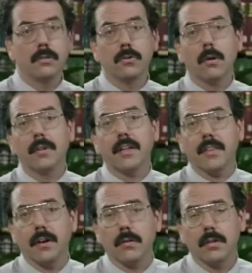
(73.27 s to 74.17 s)
Normally,
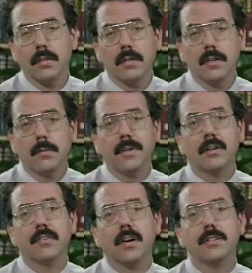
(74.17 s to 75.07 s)
though,
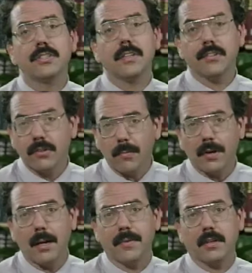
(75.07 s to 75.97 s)
because Archie is so
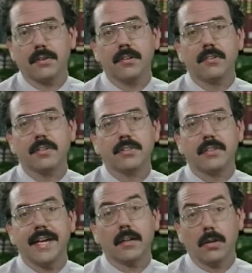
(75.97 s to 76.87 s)
popular, your search
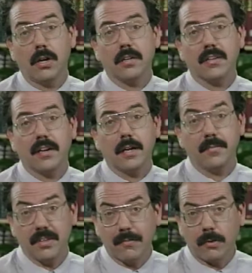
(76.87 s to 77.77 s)
could take a long
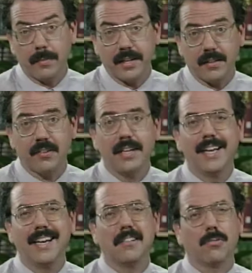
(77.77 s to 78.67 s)
time, several minutes,
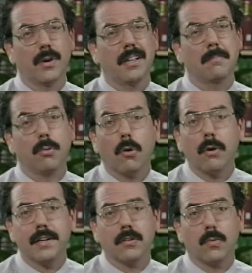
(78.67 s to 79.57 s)
and it's really
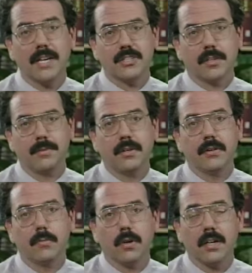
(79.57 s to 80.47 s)
boring to watch a
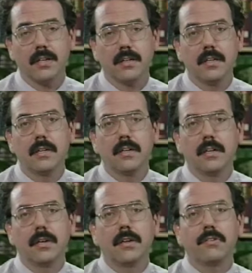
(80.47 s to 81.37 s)
computer work.
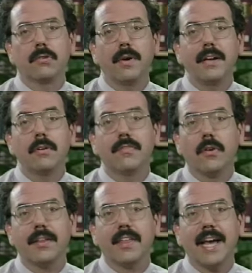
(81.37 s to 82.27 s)
So a way to
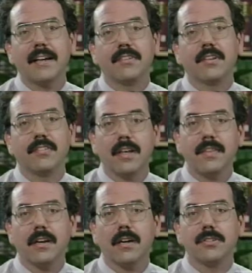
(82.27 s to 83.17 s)
avoid that is to
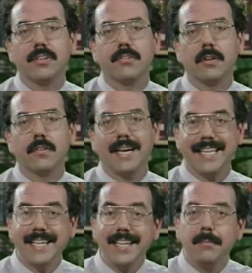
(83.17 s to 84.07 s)
send the Archie server
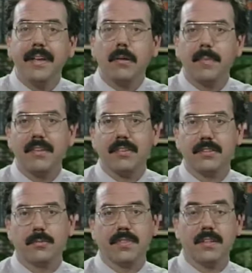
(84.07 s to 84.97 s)
an email
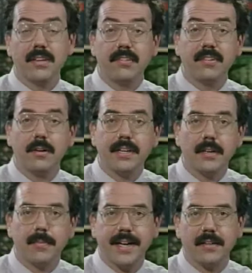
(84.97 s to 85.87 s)
message with the necessary
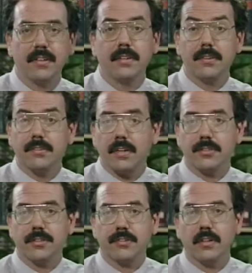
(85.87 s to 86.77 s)
commands to
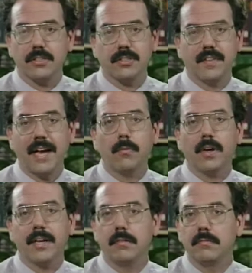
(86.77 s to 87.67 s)
start your search. That
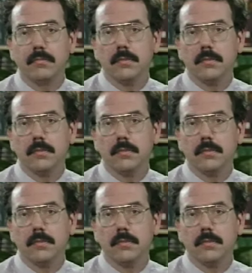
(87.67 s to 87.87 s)
way,